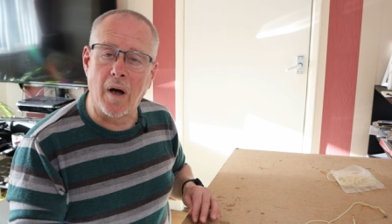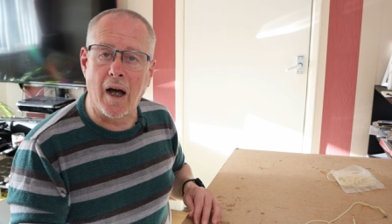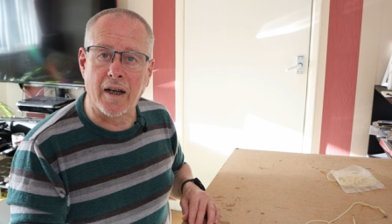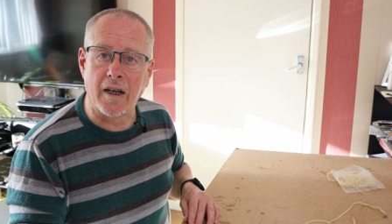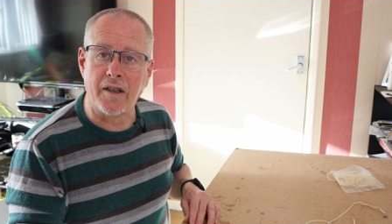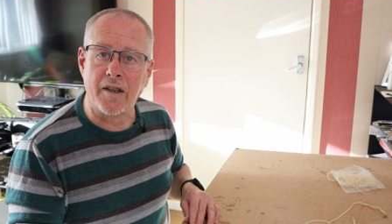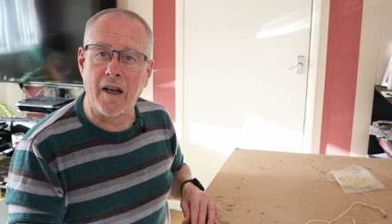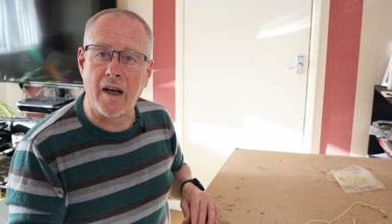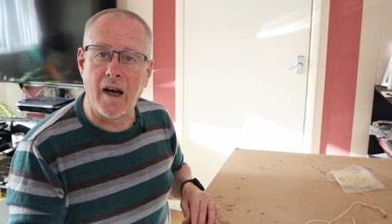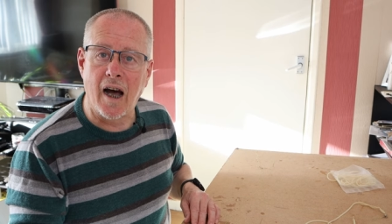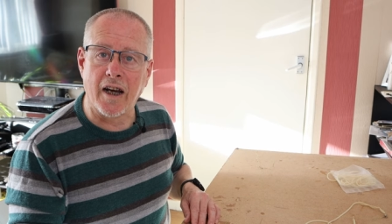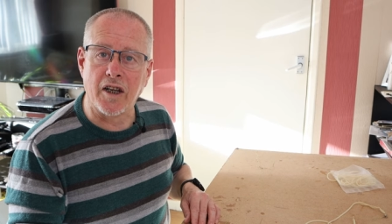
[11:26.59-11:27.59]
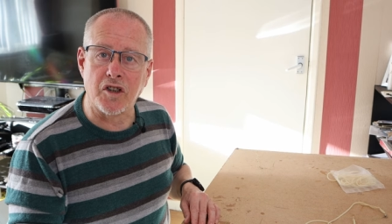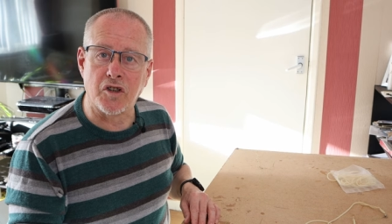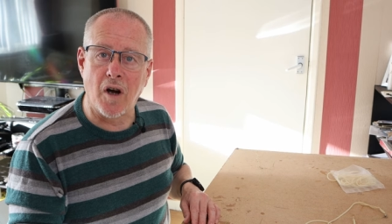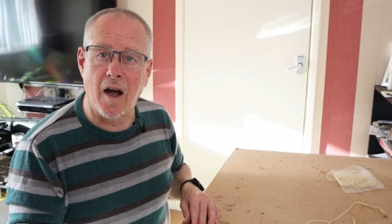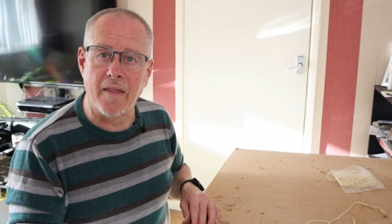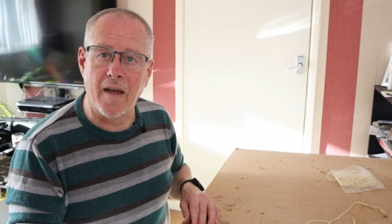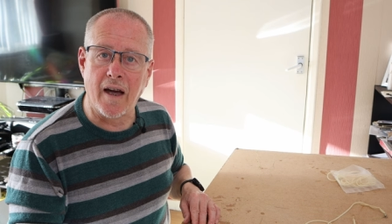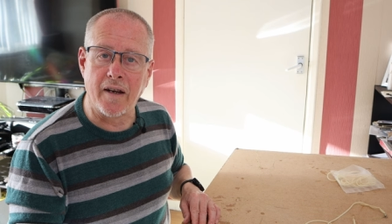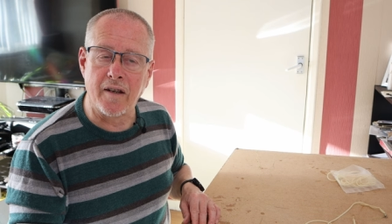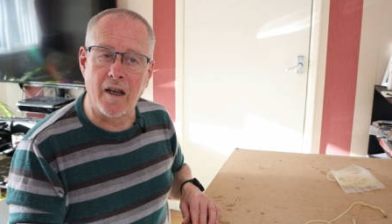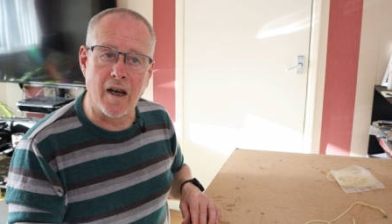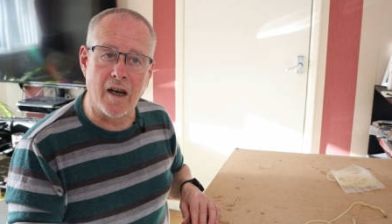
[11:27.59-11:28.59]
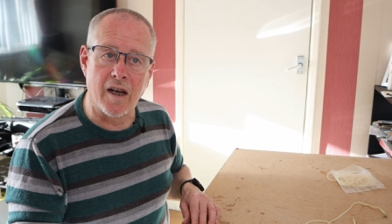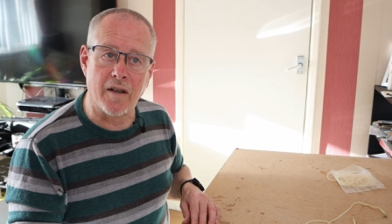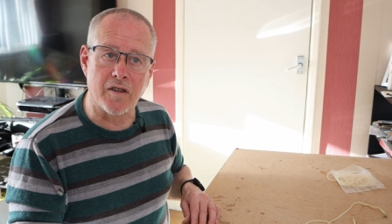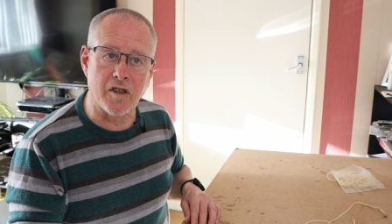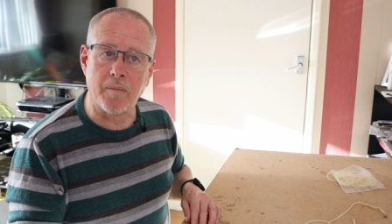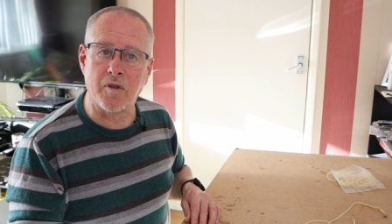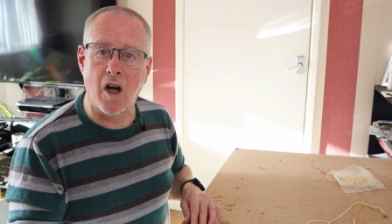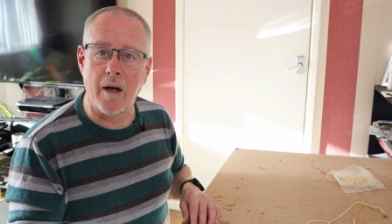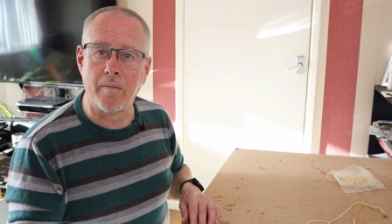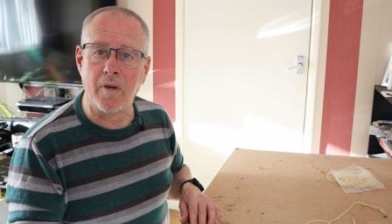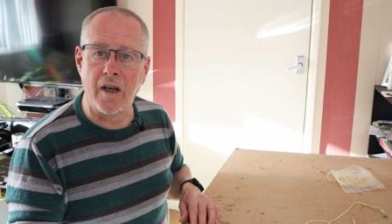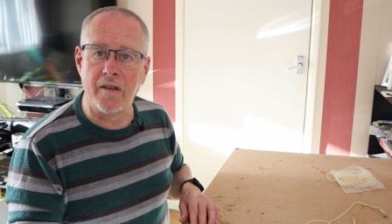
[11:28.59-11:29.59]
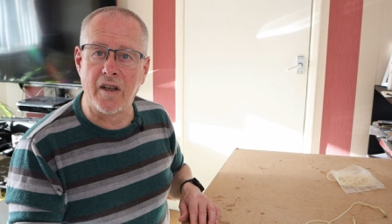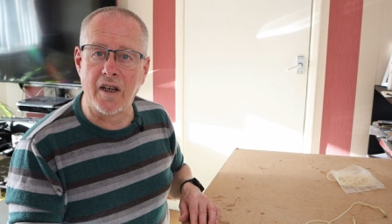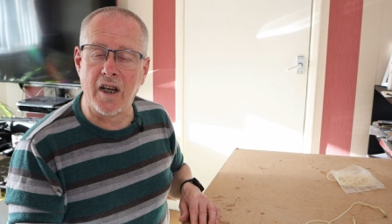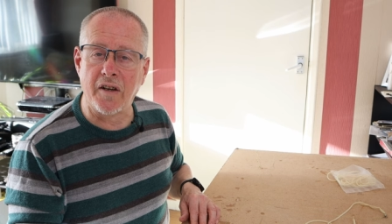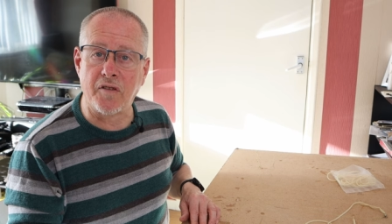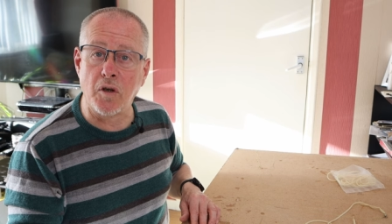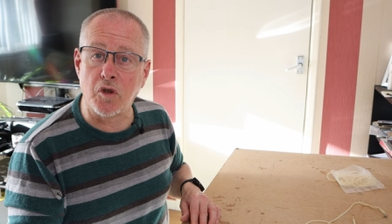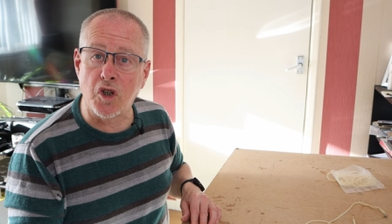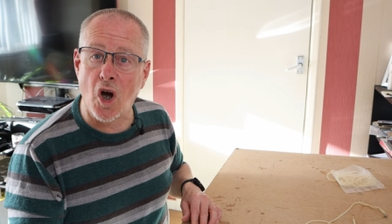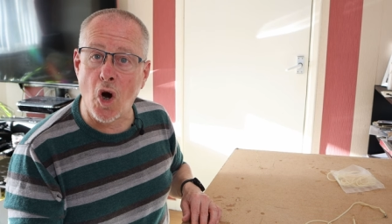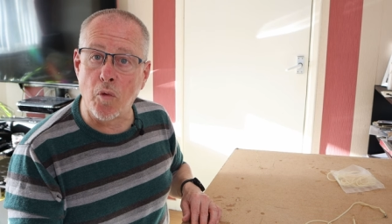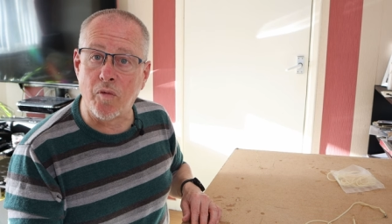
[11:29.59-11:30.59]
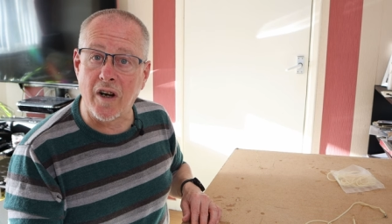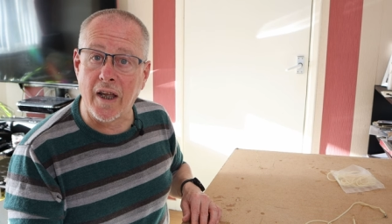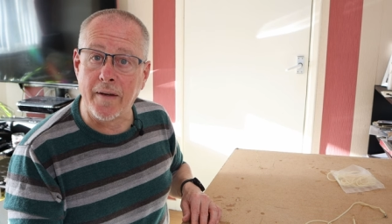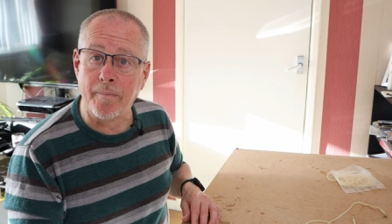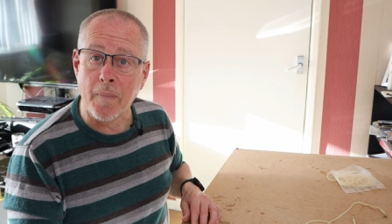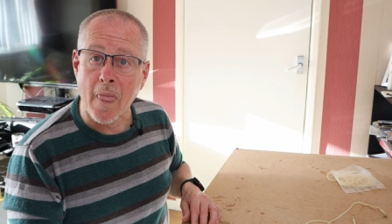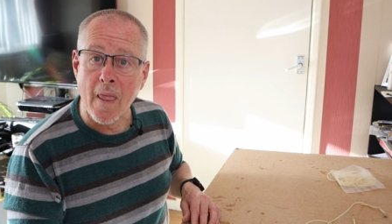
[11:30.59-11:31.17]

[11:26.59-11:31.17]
I can, uh, I can try that uh, sometime in the near future, hopefully.